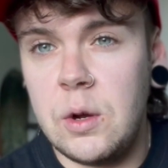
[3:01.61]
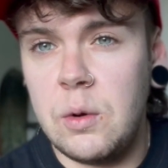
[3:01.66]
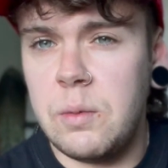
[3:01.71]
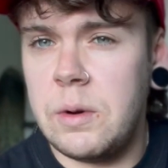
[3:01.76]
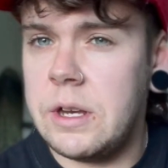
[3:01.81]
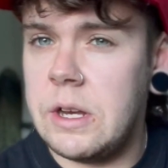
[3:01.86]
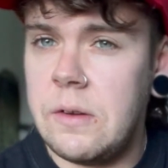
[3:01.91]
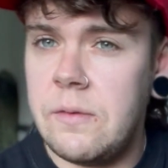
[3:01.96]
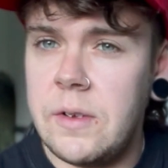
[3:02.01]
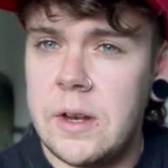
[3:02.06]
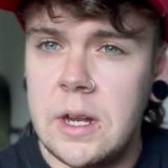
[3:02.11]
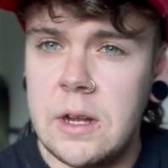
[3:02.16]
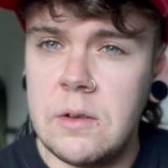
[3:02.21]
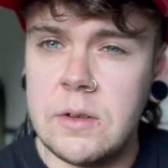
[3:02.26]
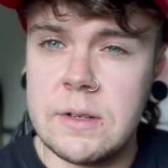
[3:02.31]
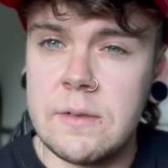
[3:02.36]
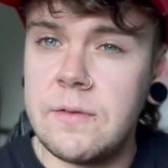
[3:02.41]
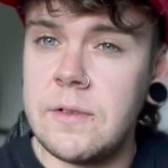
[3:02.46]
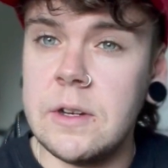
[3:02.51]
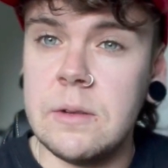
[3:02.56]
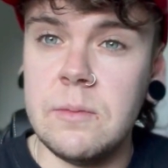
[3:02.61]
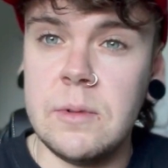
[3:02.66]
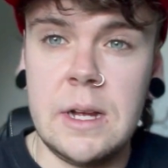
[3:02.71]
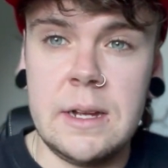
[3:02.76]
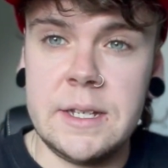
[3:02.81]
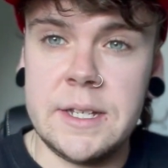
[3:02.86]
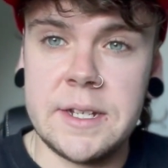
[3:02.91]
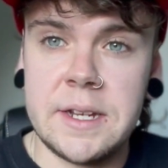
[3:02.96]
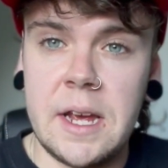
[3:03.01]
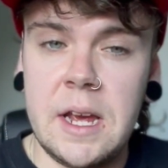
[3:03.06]
when your videos are filmed
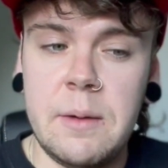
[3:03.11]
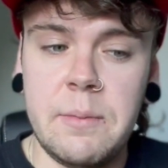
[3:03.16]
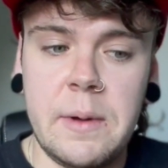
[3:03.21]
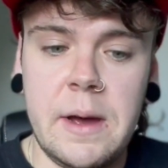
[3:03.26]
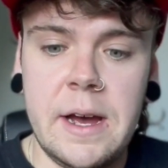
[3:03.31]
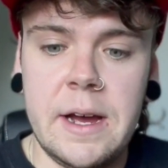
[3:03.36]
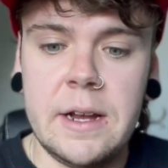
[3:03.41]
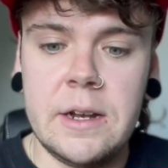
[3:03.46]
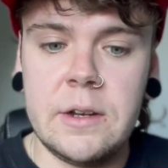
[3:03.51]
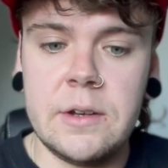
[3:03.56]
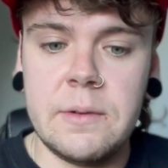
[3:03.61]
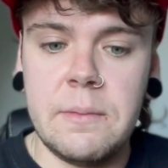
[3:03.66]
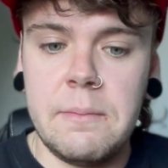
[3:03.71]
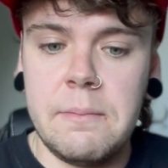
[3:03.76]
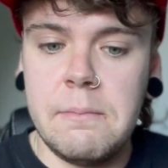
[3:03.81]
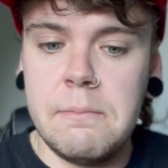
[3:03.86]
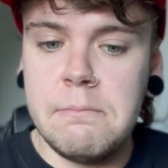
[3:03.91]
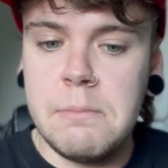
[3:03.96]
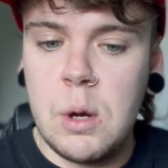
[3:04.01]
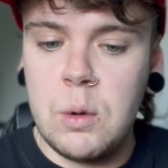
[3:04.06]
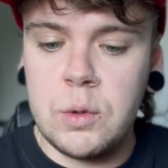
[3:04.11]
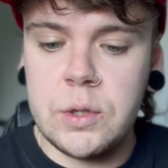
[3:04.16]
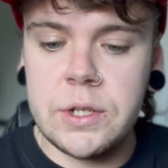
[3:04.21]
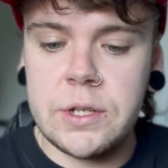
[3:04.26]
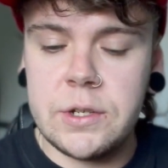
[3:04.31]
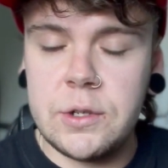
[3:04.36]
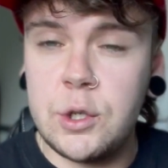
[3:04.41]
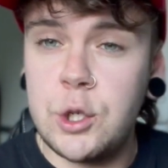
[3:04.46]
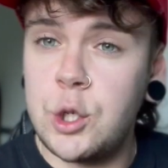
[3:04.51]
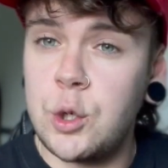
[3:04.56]
landscape, and
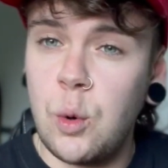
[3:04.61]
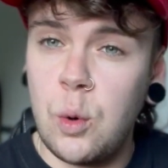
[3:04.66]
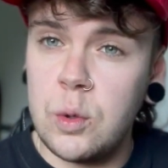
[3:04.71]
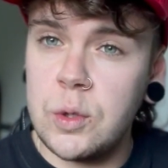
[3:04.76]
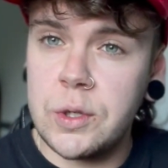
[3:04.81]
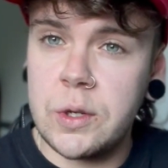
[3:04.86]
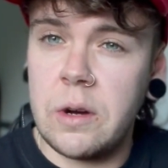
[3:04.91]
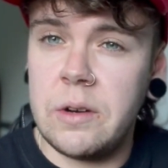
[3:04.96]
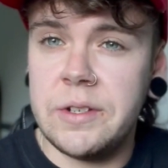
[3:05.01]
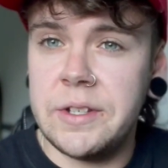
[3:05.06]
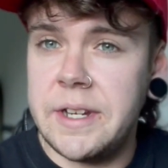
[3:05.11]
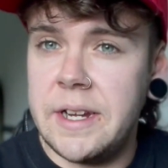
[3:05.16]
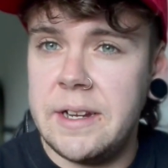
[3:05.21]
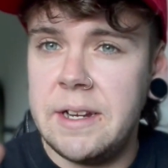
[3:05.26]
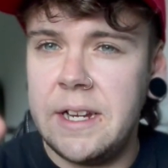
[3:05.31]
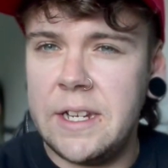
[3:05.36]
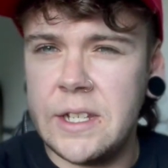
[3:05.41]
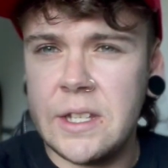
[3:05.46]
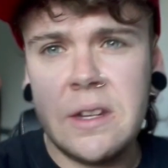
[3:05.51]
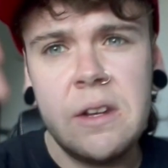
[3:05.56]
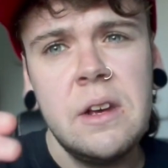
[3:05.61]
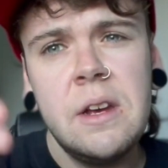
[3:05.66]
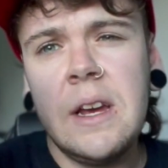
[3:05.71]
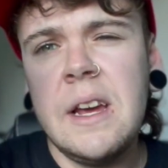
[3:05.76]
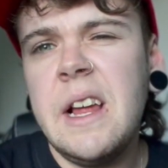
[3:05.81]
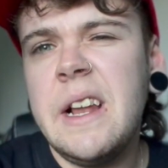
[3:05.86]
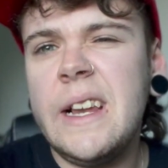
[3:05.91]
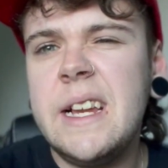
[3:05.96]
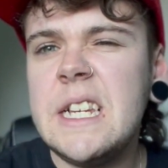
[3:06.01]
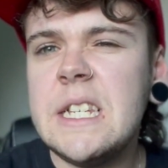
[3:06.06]
most shorts content
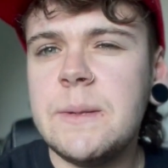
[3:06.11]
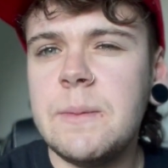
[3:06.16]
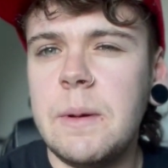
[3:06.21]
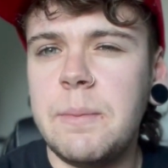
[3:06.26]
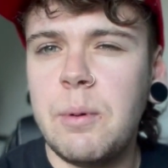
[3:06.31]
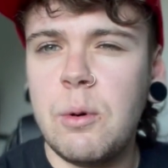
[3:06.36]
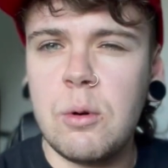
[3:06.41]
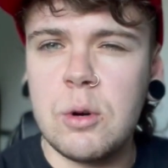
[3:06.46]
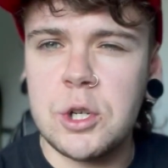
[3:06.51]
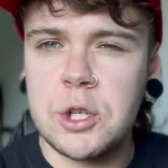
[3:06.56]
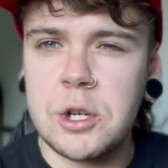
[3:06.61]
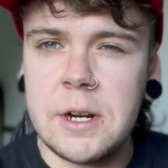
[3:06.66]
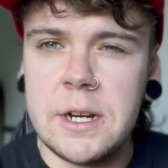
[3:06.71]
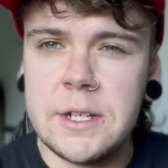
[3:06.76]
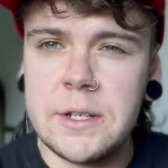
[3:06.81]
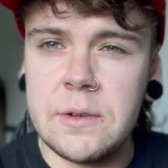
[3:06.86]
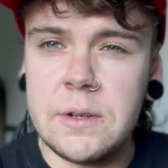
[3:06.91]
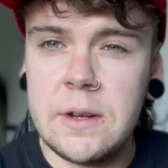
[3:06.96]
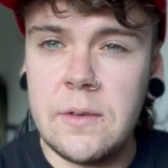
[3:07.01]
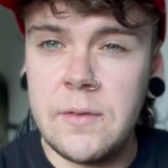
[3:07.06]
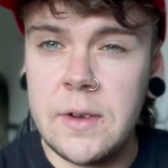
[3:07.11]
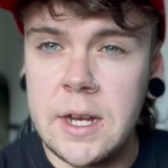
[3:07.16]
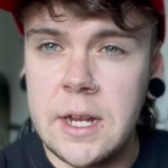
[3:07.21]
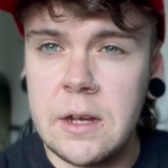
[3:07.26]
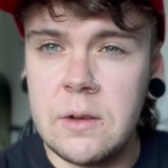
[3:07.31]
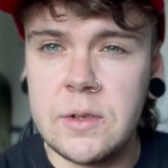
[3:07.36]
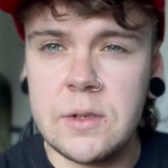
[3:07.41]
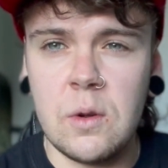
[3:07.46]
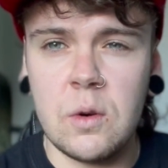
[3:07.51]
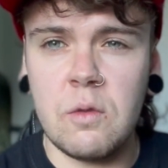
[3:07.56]
needs to be portrait, so your
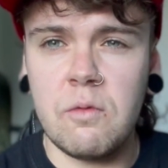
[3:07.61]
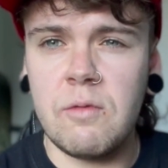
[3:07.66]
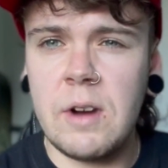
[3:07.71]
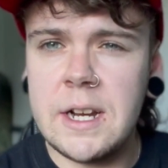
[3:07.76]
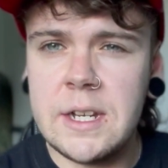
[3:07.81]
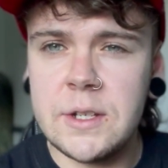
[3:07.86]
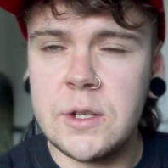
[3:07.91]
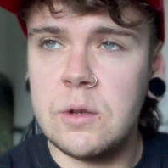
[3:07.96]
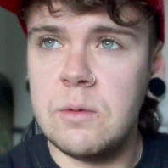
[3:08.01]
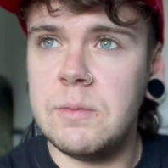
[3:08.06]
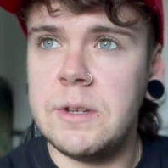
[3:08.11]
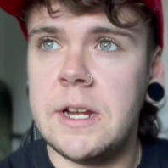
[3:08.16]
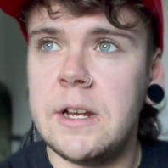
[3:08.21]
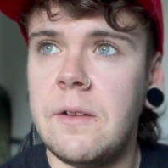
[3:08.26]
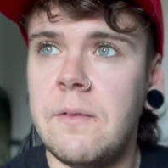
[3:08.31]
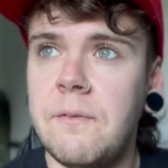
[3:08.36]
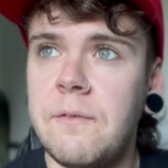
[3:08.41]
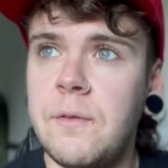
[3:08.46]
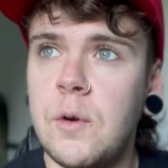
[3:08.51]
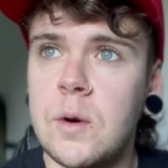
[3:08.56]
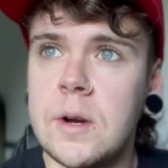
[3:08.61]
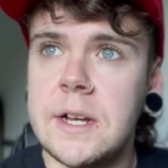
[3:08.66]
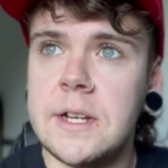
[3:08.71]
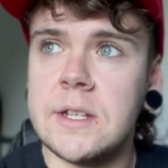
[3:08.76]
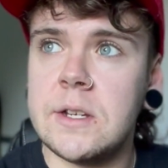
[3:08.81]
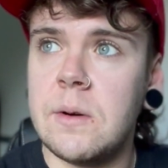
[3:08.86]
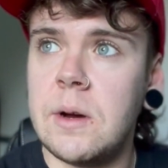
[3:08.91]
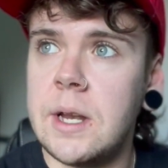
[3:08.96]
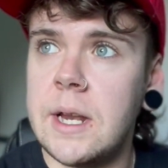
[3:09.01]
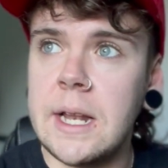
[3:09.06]
videos look right zoomed in and fucky.
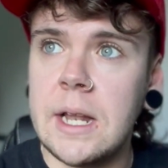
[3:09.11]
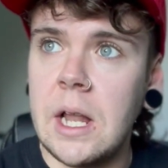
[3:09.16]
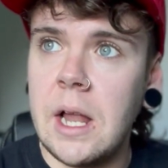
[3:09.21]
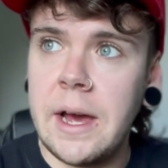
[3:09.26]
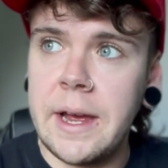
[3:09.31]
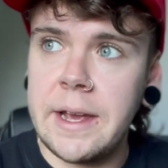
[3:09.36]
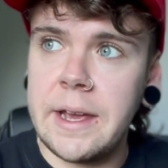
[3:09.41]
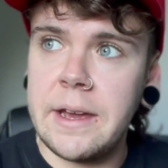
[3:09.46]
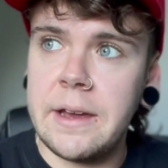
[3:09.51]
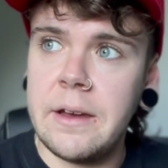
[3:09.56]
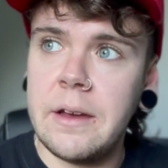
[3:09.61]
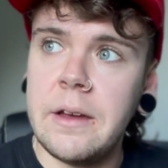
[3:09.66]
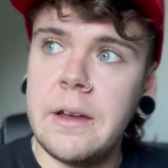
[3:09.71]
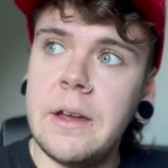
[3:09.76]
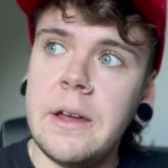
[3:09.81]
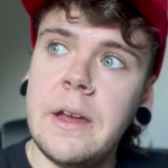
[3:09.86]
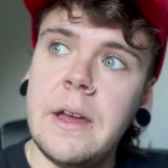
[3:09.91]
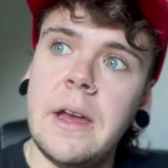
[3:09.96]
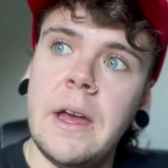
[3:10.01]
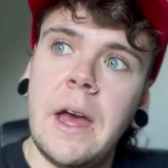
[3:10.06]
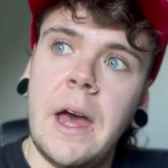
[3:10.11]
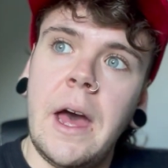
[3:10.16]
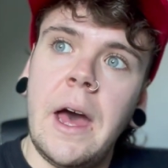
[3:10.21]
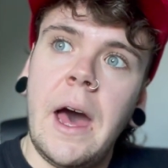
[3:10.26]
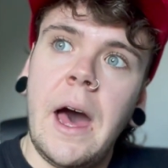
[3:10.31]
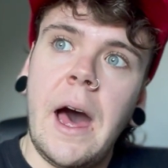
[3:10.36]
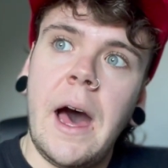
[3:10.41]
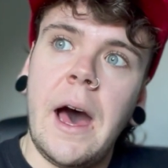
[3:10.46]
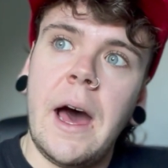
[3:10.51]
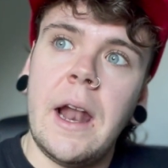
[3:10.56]
So I didn't like it,
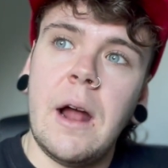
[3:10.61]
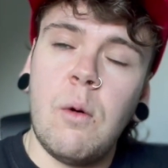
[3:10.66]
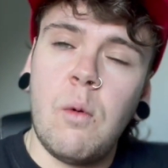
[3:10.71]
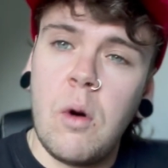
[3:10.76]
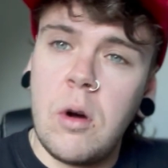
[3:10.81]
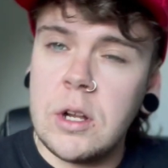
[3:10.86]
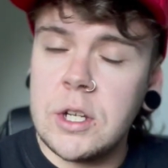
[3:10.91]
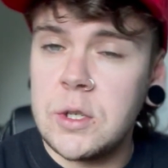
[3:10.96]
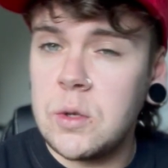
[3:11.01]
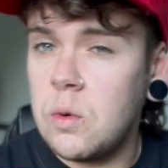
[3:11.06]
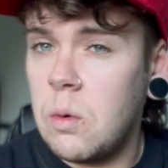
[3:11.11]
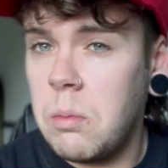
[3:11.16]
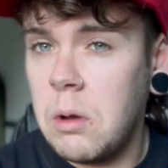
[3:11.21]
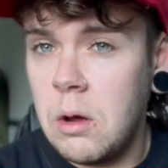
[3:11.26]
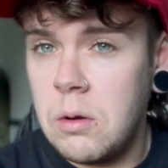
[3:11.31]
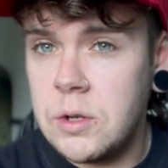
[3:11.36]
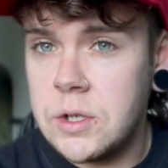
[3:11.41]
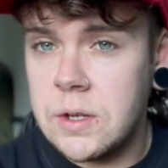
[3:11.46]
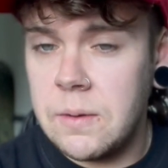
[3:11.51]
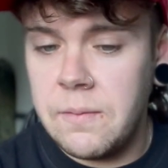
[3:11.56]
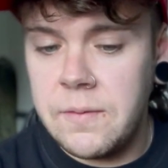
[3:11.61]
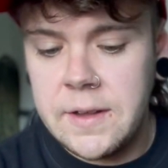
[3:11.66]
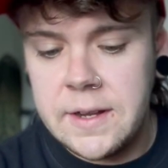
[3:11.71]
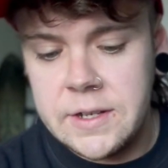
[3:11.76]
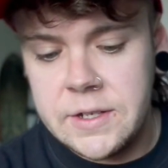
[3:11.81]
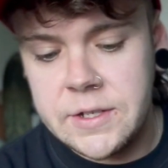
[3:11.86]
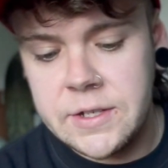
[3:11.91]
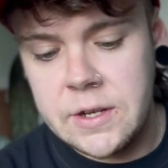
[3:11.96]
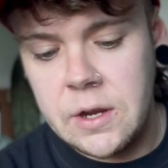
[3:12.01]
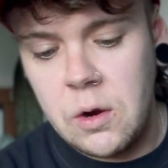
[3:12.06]
and I wanted to upload
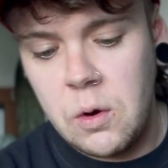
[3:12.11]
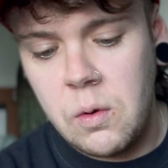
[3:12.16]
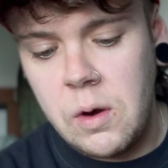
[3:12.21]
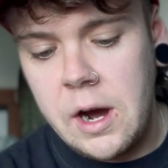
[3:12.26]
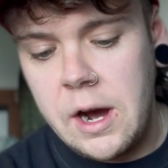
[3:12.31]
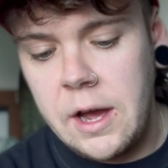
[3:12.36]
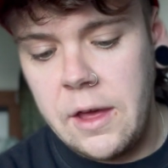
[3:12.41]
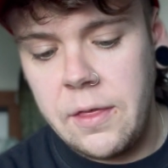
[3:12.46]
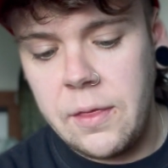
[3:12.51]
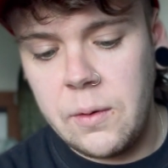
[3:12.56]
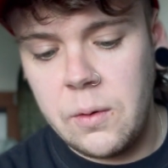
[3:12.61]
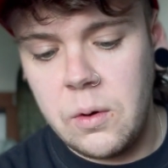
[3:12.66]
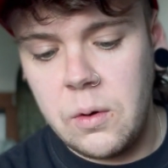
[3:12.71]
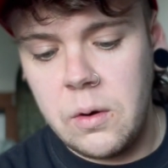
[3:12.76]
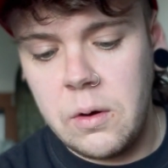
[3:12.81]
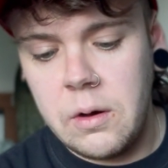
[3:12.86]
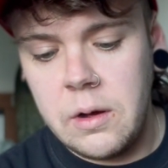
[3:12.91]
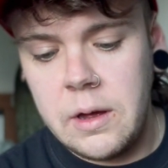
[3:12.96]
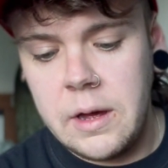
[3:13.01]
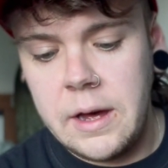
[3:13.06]
something, so I thought,